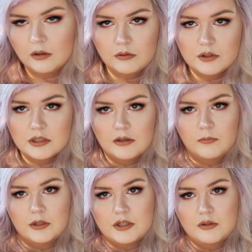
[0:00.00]
conclusion of
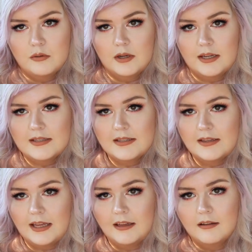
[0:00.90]
what you guys
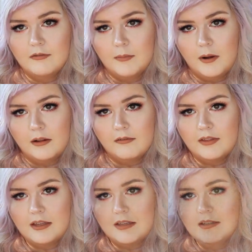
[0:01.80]
think from all of
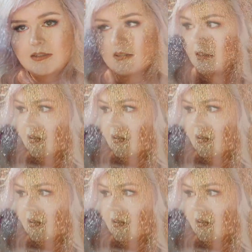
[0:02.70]
these.